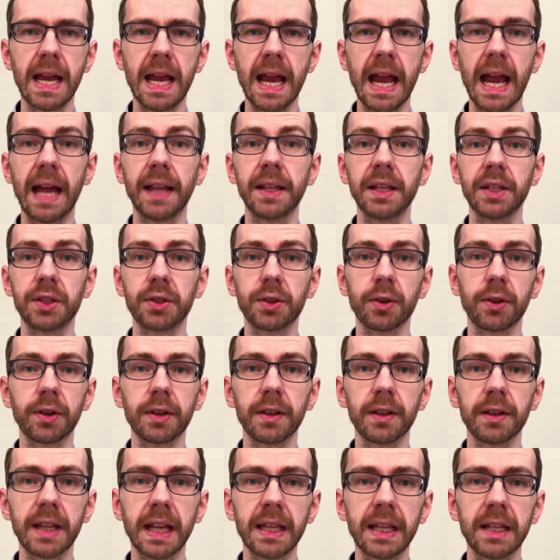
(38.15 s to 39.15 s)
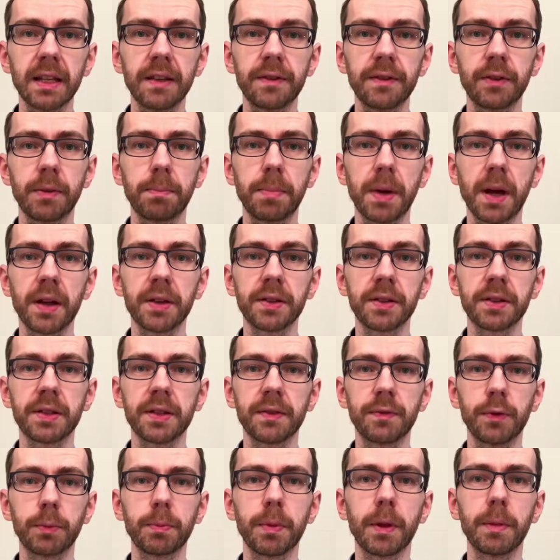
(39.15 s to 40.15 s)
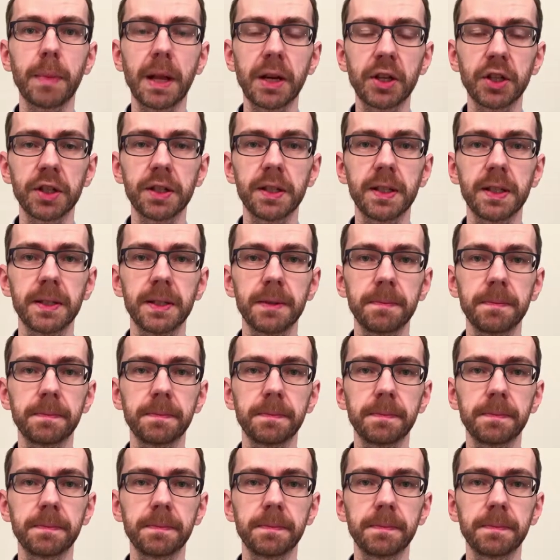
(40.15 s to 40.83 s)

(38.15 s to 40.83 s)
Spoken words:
and historical data from past football matches.